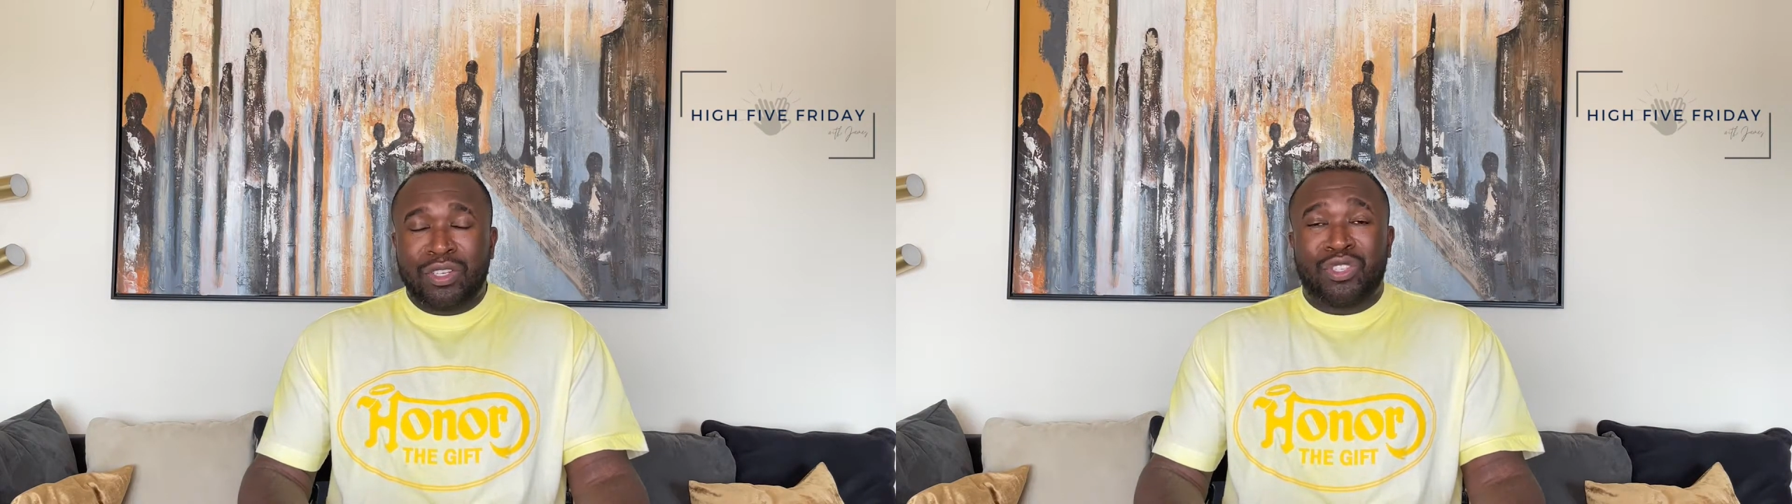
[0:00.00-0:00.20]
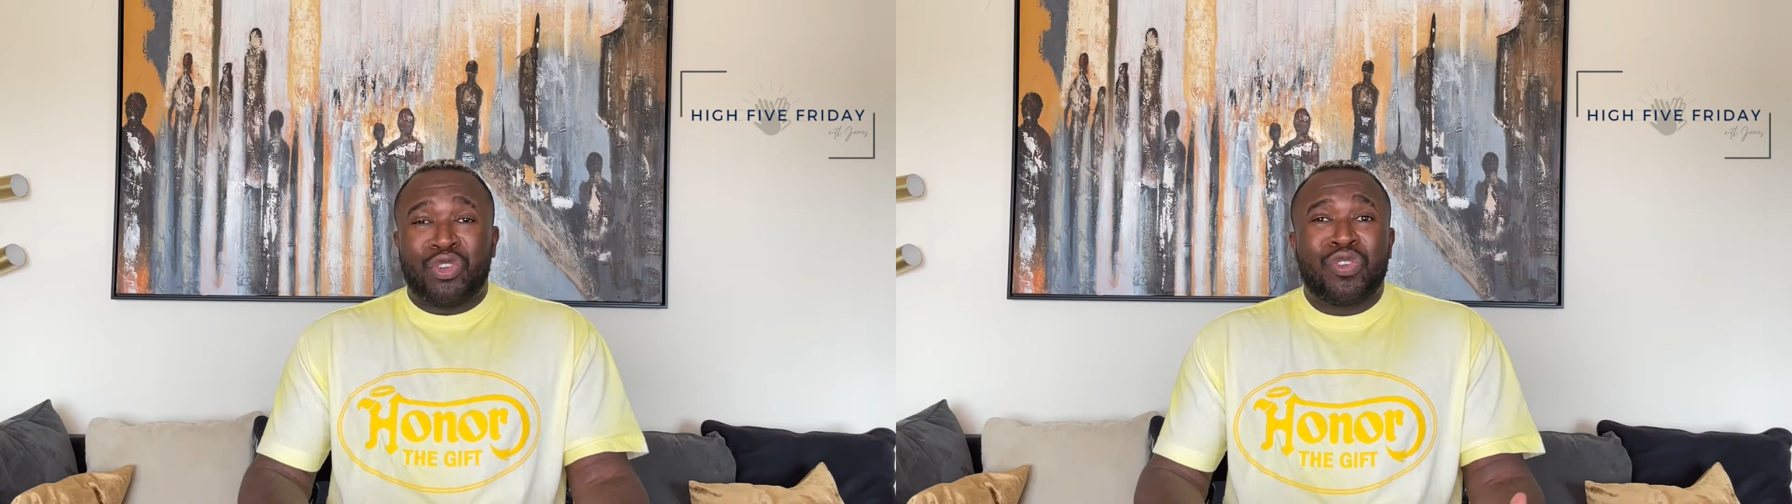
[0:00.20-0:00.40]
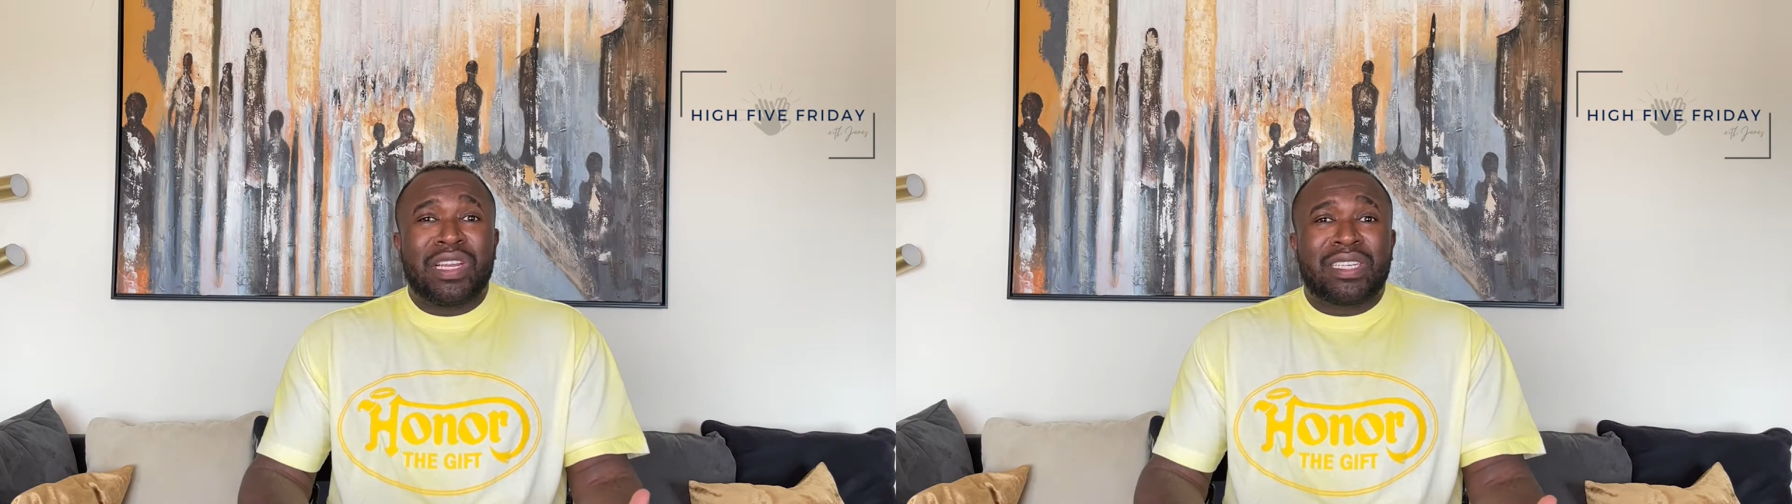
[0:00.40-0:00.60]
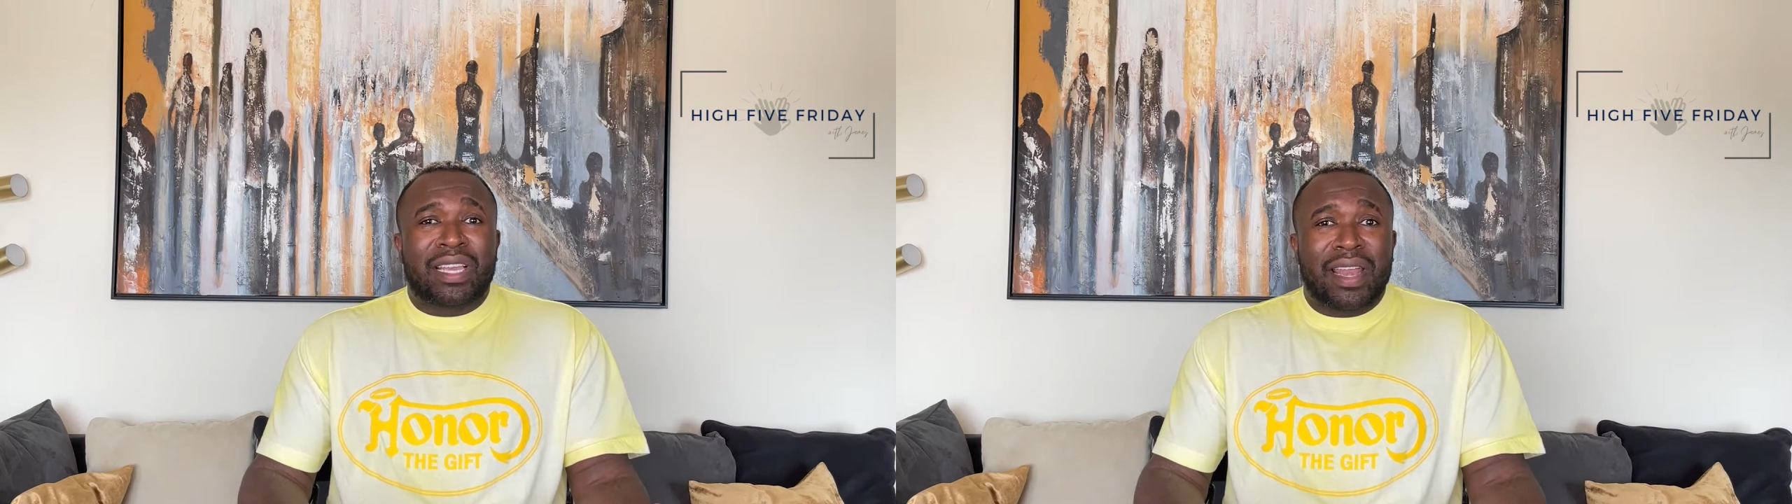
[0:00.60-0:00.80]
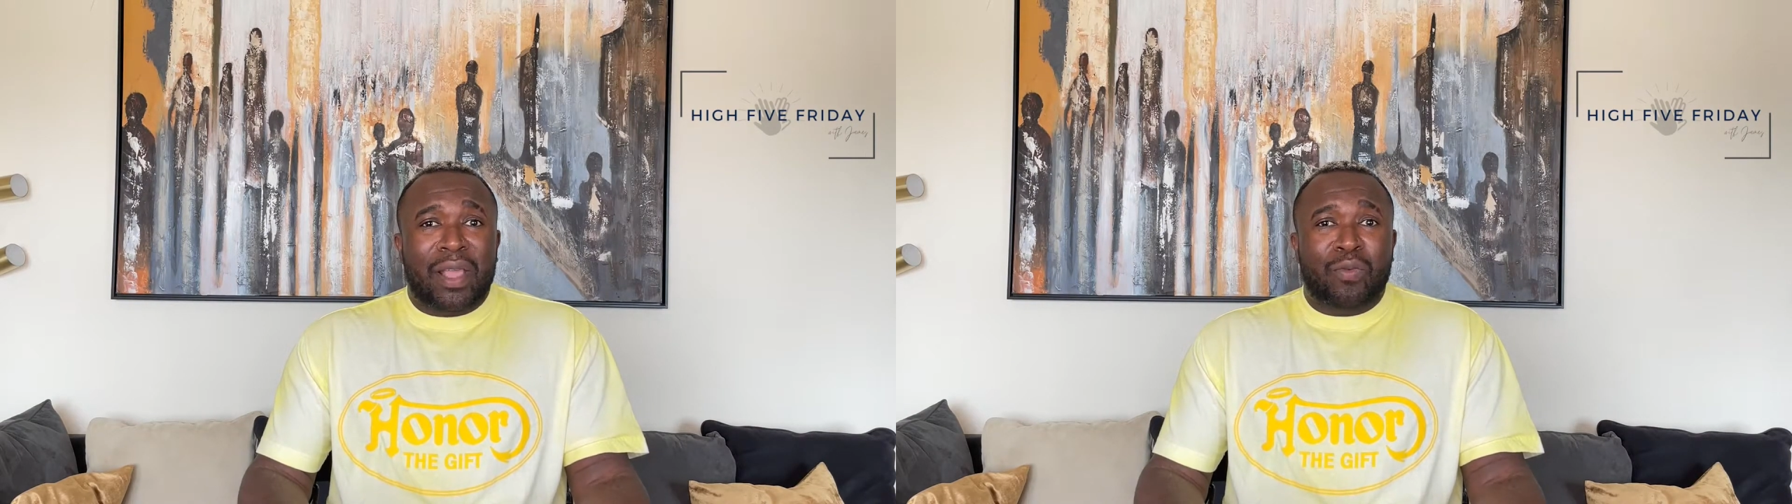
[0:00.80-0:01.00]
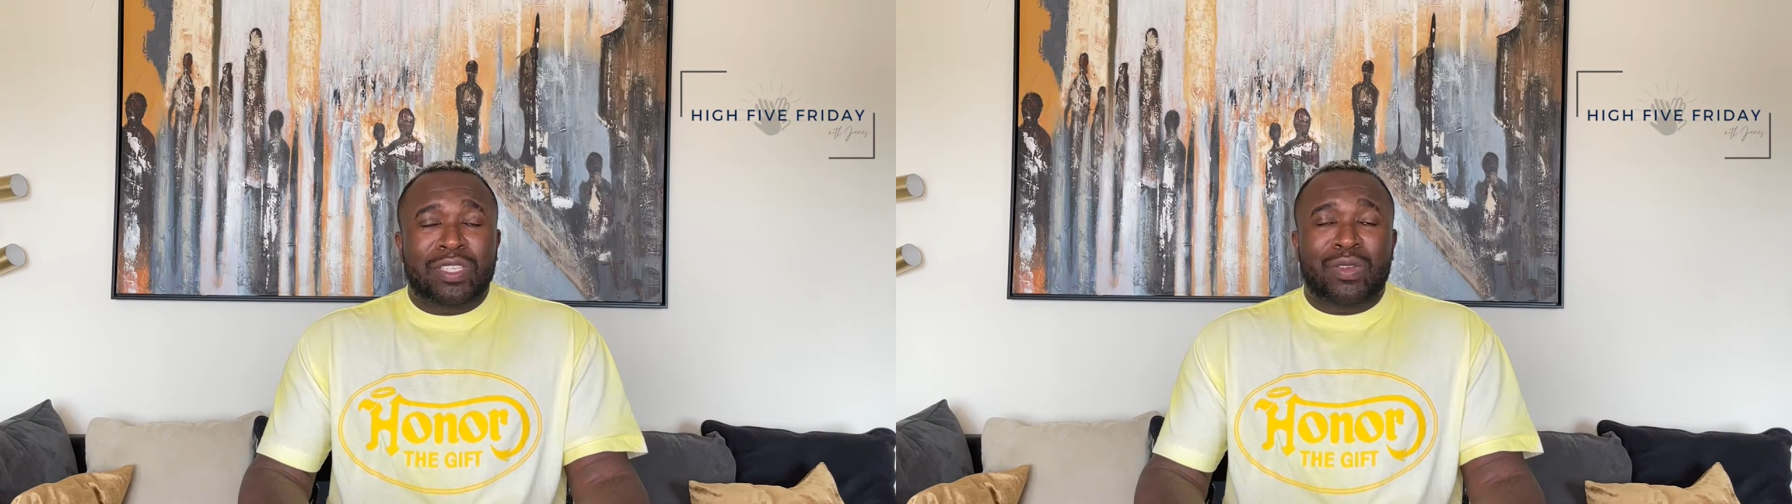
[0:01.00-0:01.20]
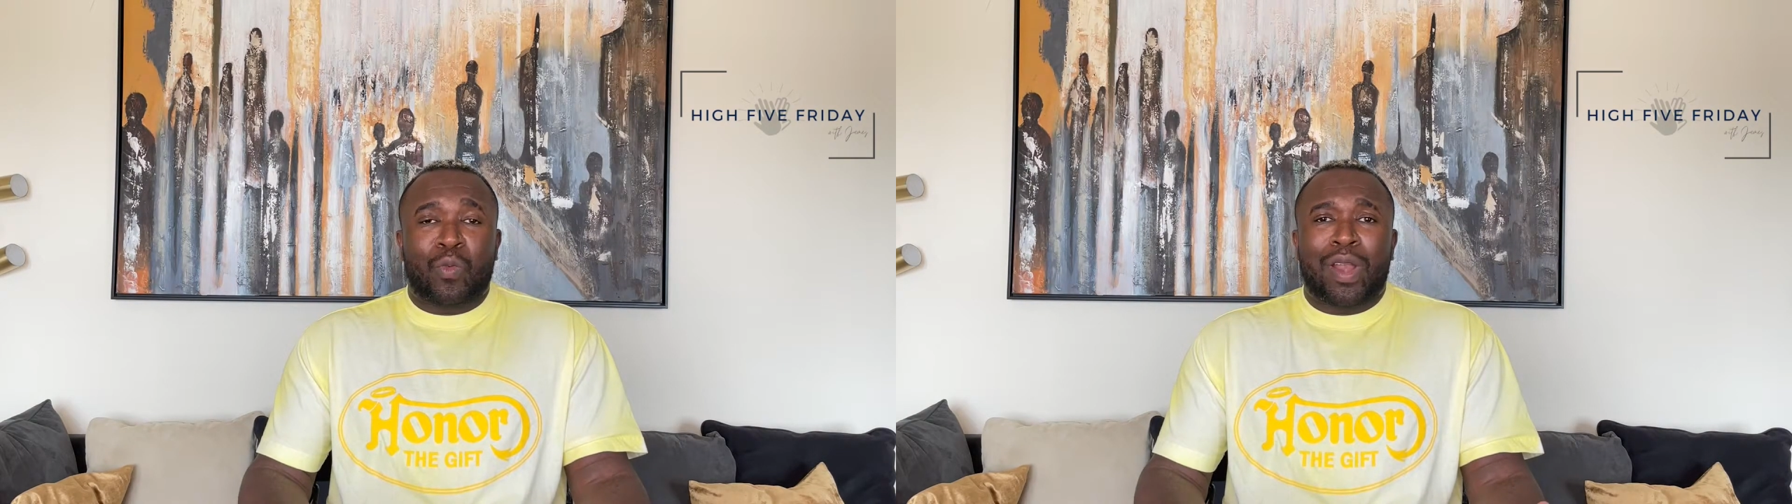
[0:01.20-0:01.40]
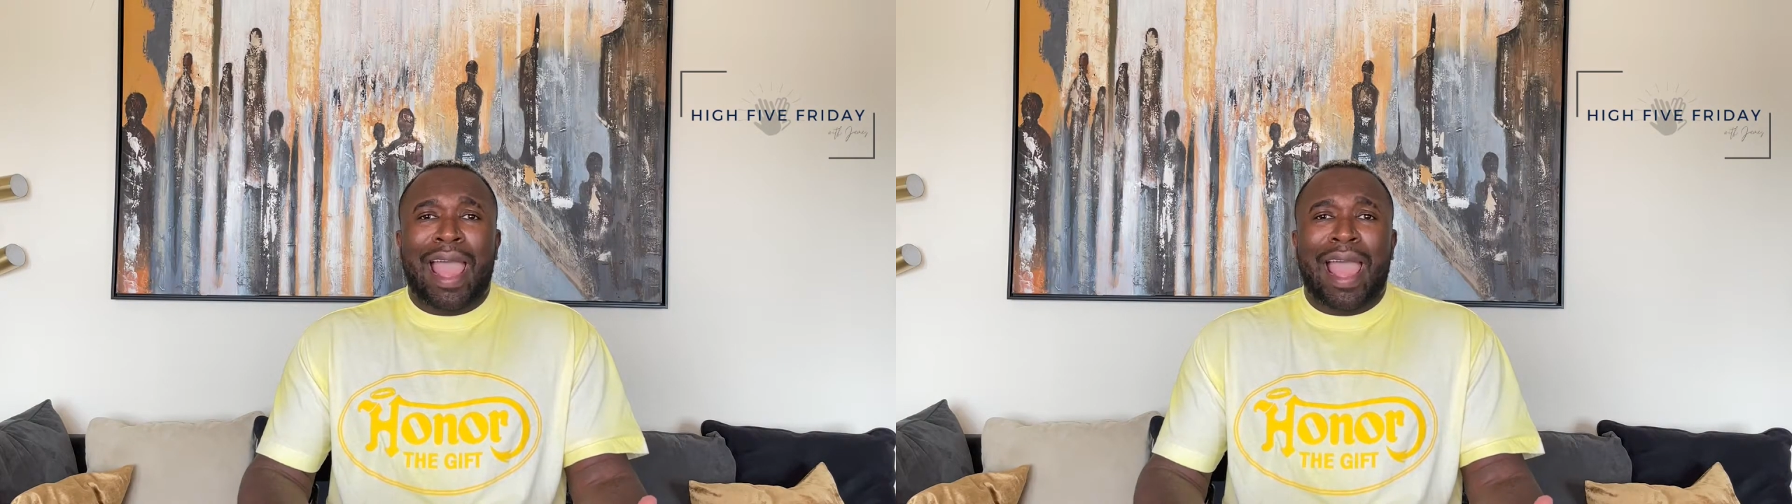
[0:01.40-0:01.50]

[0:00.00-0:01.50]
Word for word: do you need to connect with someone?